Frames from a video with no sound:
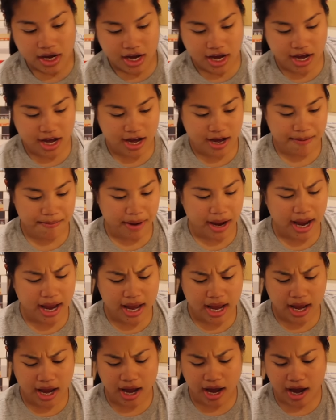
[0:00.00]
Um,
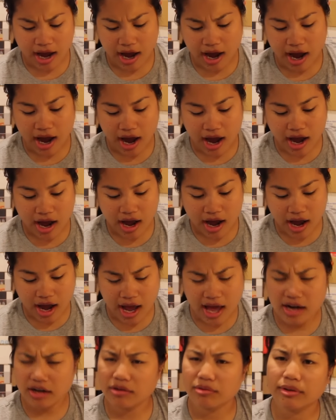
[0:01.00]

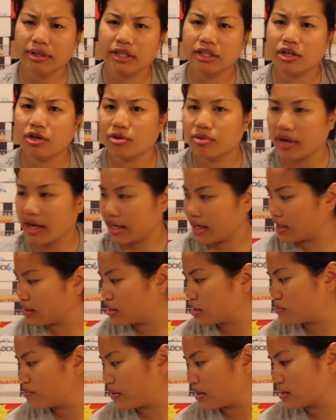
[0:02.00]
I don't really know why I
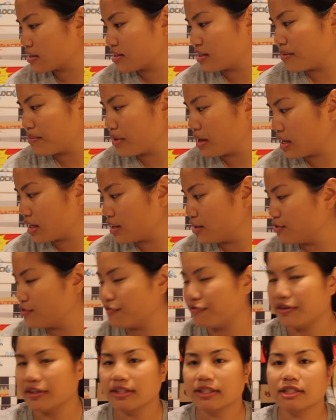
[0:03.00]
got this box. I'm not a huge
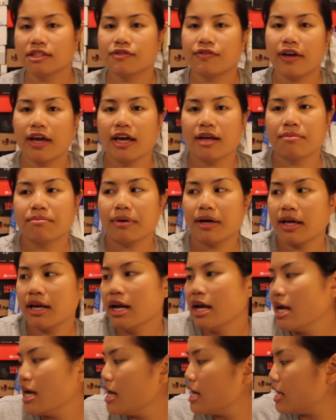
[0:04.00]
Villains fan,
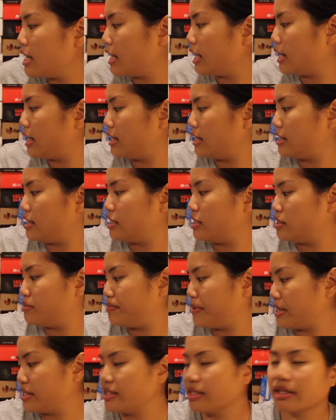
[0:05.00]
but it is
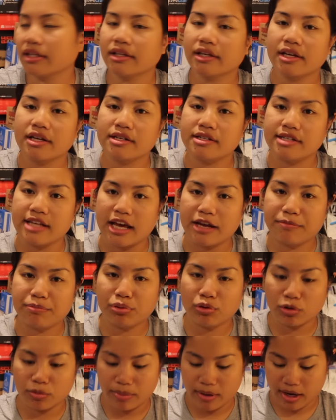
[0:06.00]
basically a
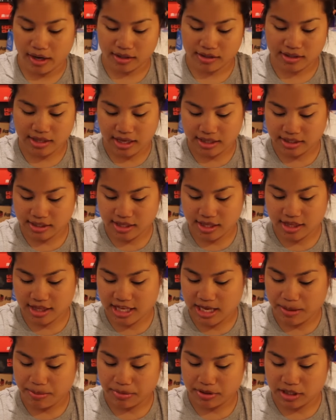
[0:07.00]
Deadpool box. That's the
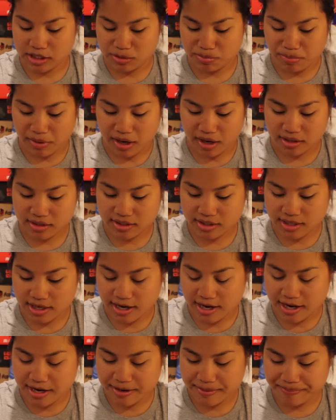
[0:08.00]
theme of this box.
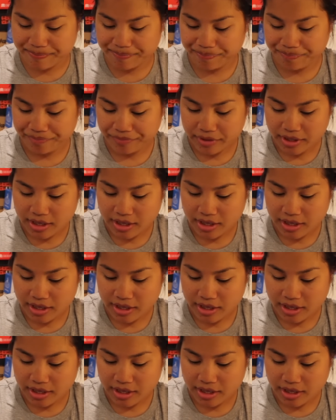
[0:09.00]
Um,